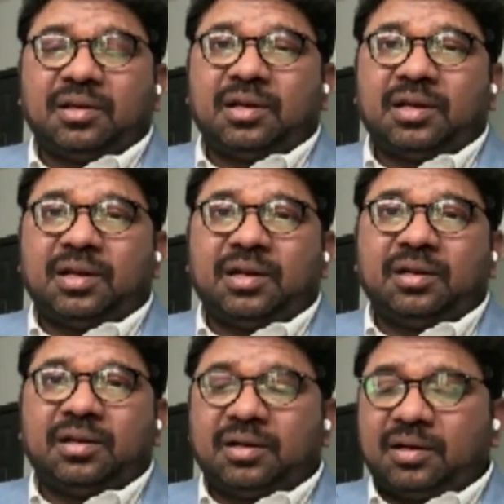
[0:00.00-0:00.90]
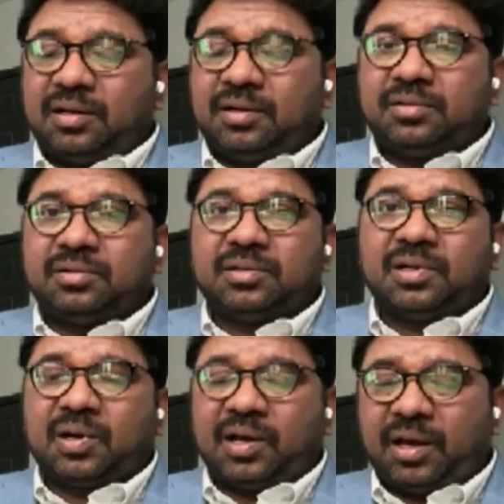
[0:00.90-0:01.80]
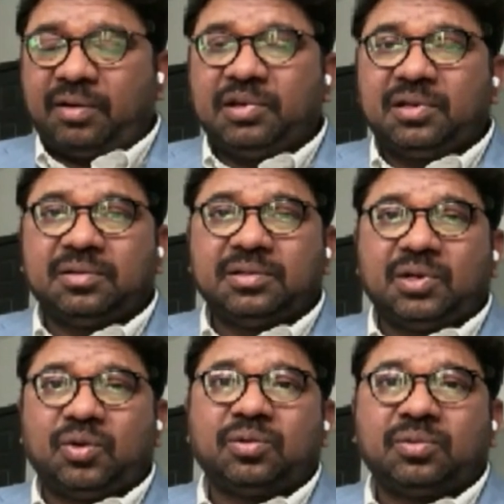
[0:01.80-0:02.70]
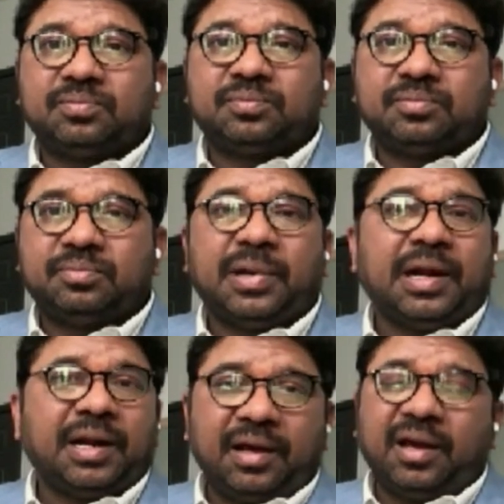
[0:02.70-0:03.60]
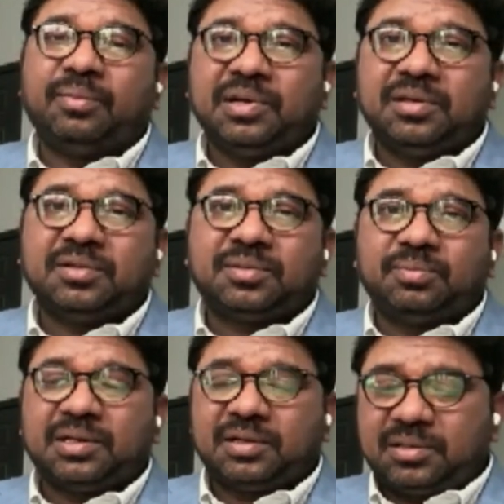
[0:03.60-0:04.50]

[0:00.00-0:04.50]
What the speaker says: and not having bad habits, but